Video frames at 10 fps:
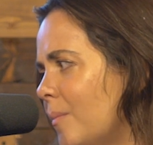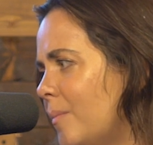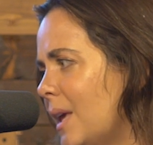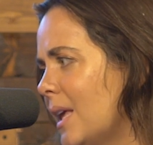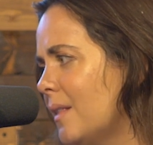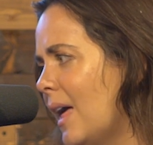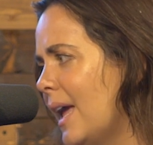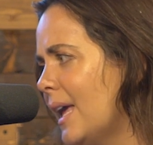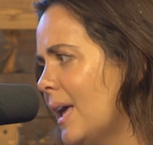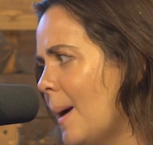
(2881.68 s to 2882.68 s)
being
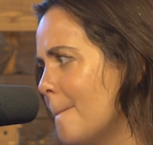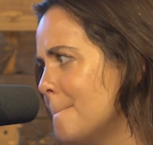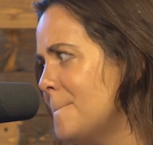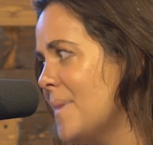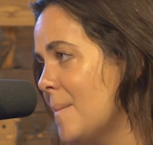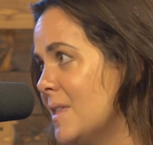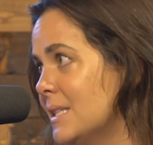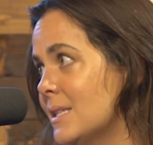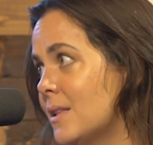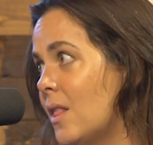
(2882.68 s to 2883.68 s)
like, babe,
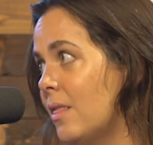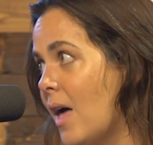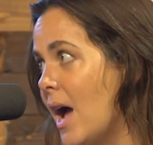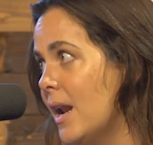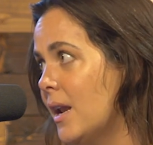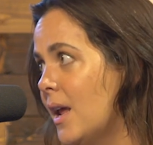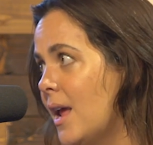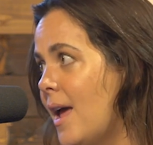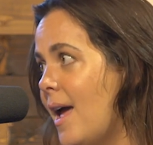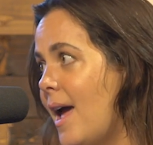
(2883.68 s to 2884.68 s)
this is a lot.
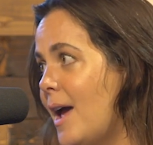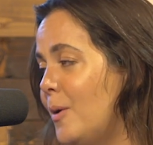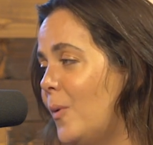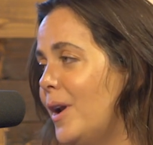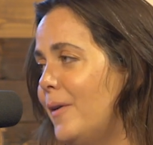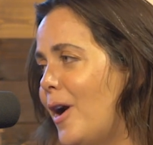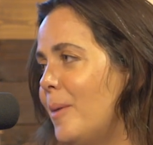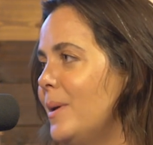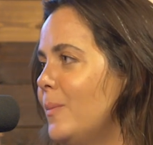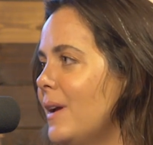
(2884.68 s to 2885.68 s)
And one of
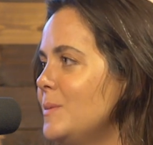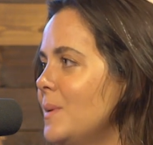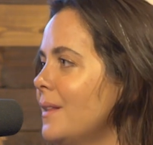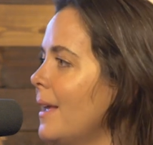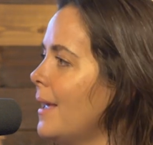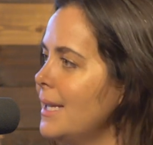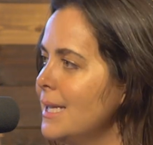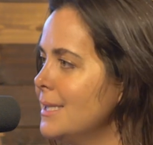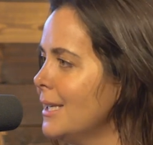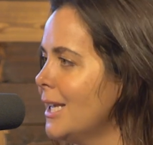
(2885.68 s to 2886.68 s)
our midwives being like, it
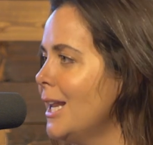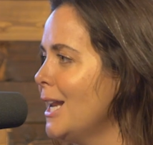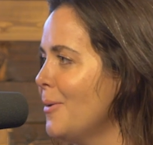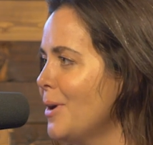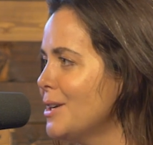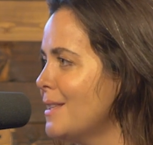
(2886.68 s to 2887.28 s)
doesn't get any worse